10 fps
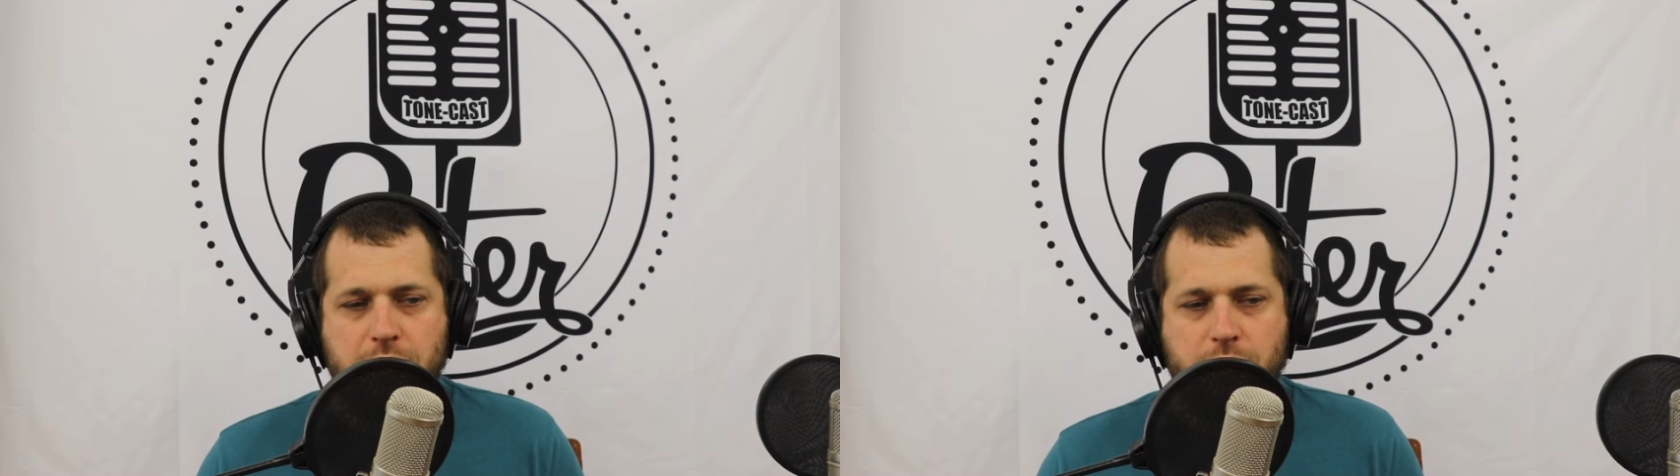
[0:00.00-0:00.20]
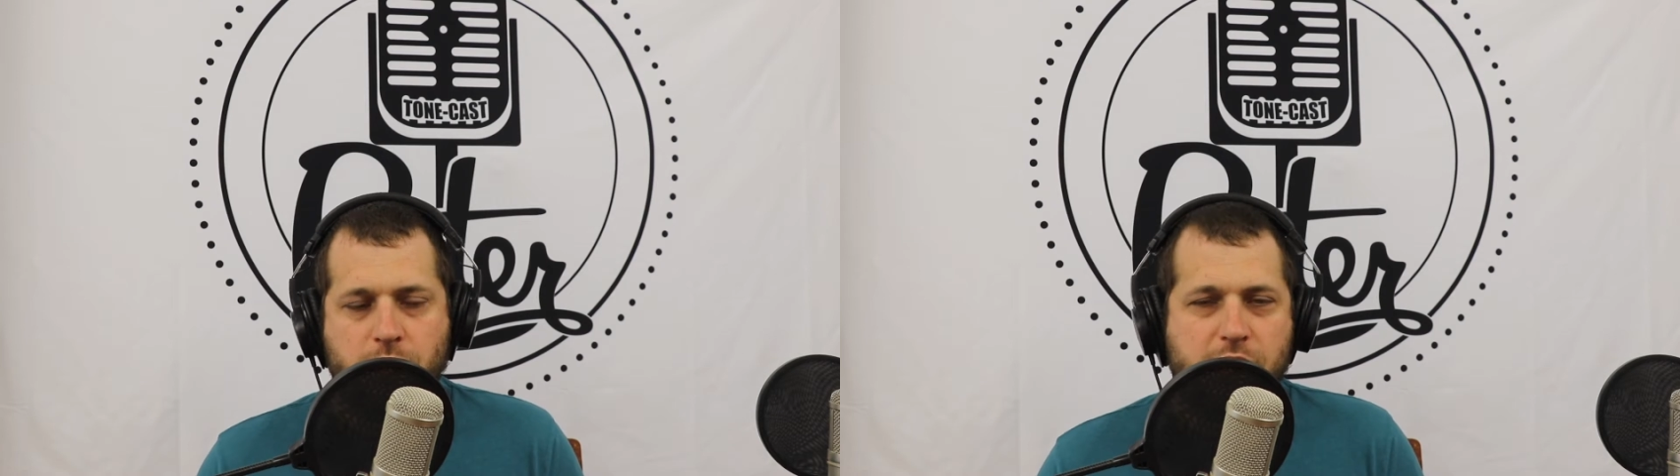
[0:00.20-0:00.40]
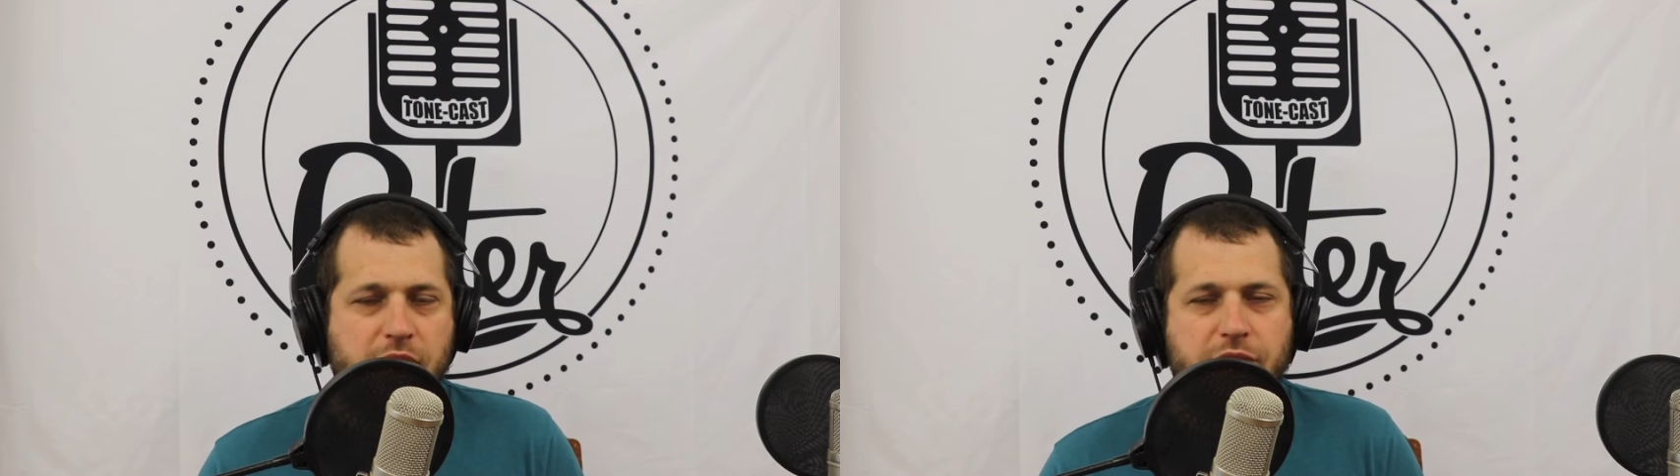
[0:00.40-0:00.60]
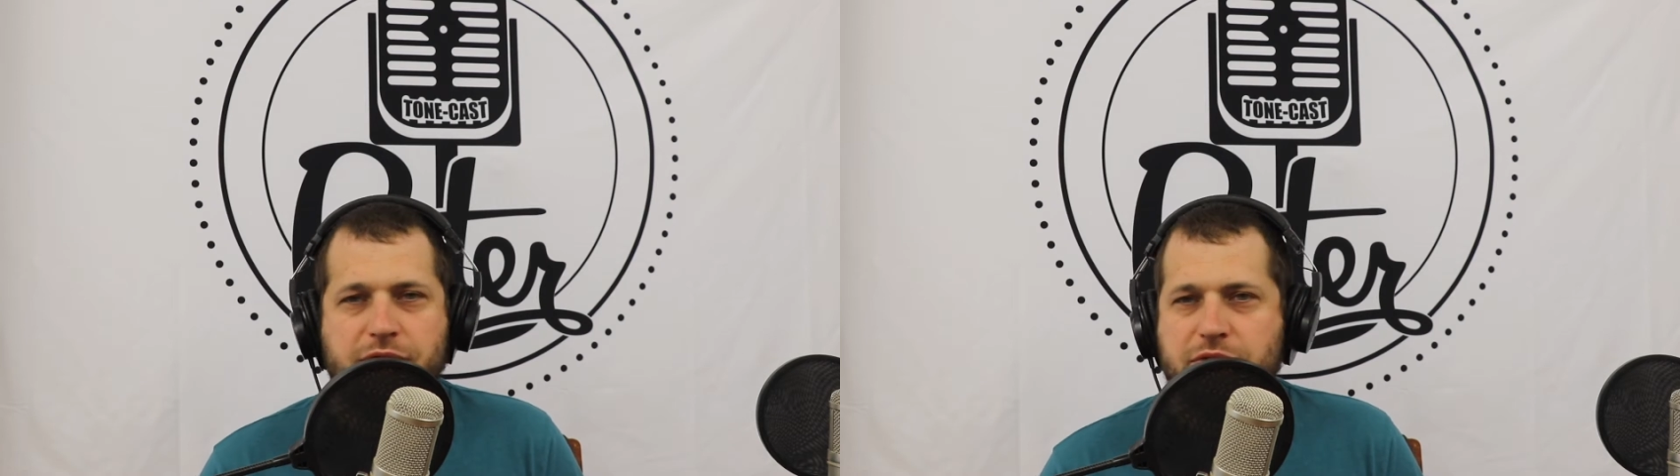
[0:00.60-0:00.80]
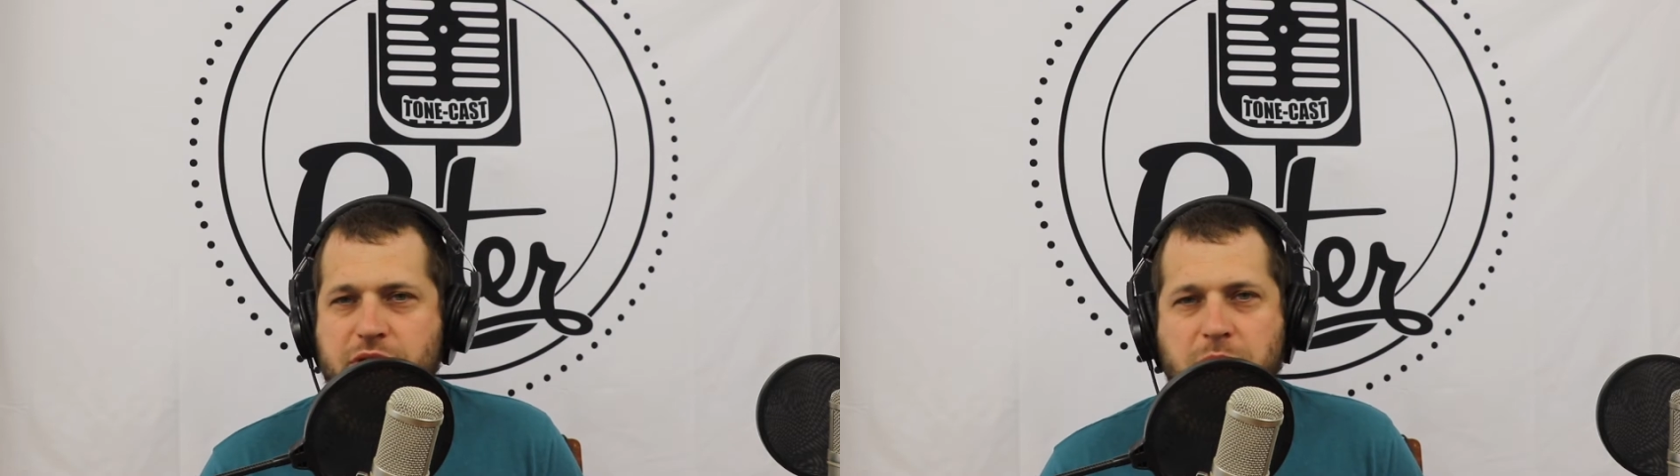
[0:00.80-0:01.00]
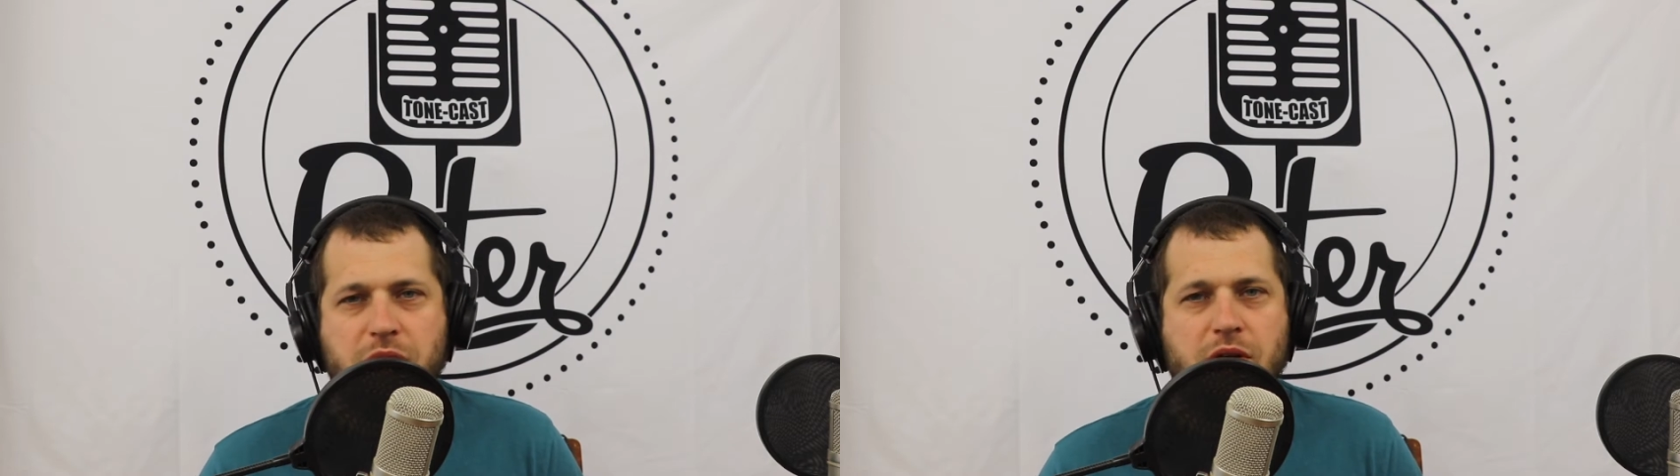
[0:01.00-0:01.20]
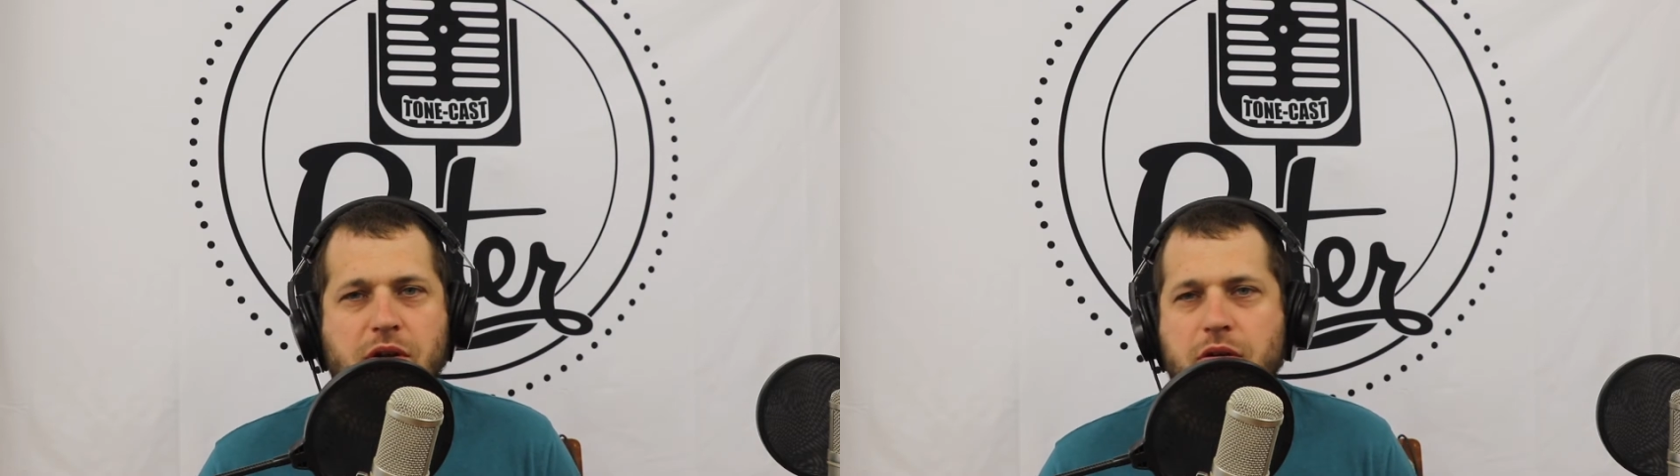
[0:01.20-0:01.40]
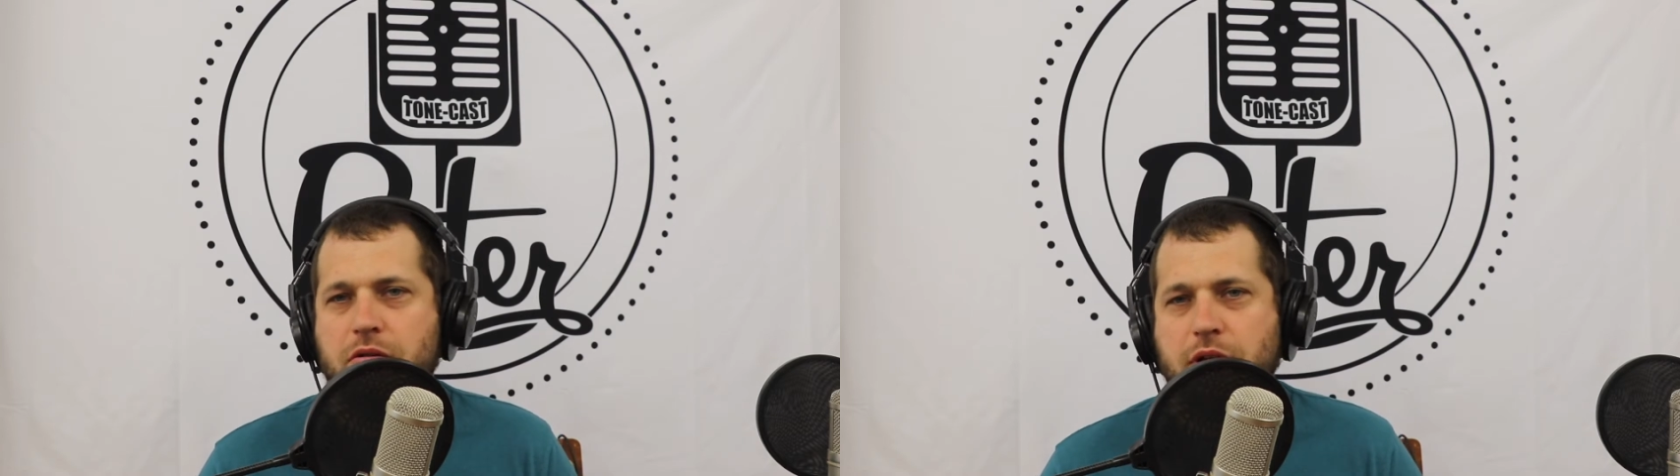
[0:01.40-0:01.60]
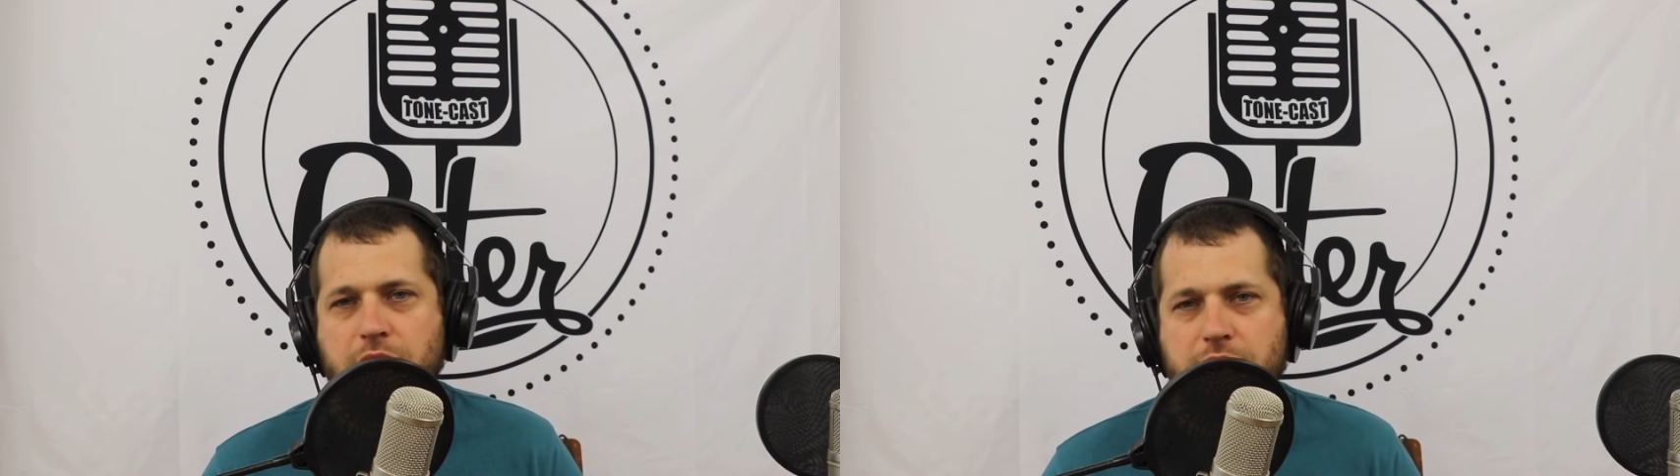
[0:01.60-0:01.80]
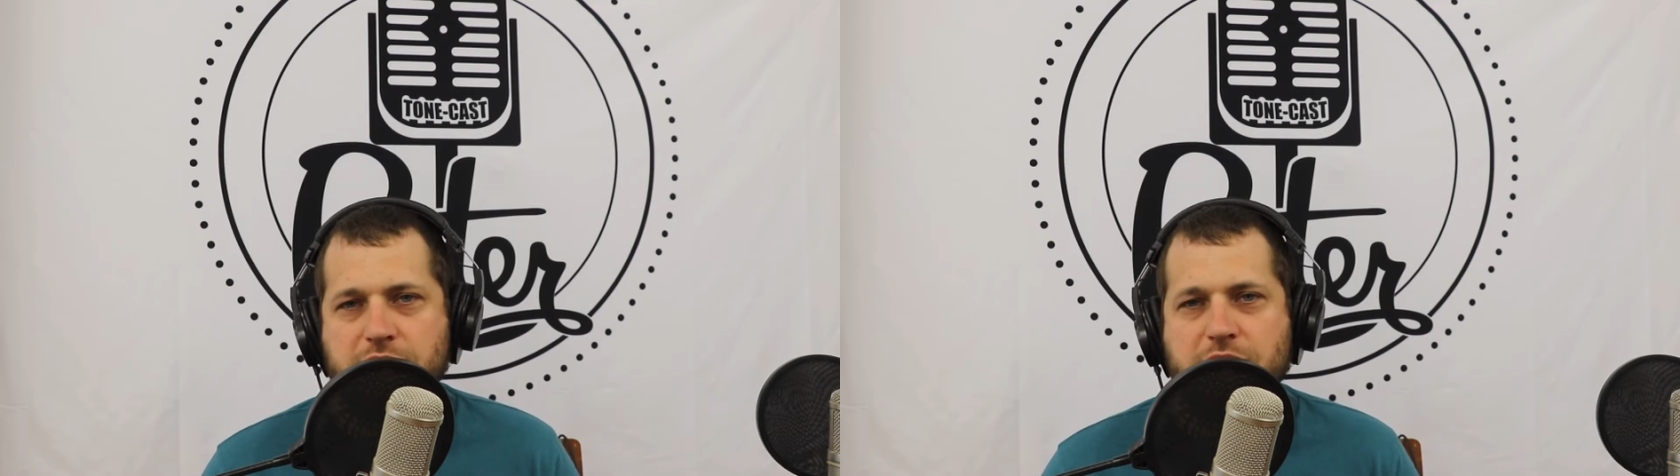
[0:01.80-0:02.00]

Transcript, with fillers: what if summer kind of things.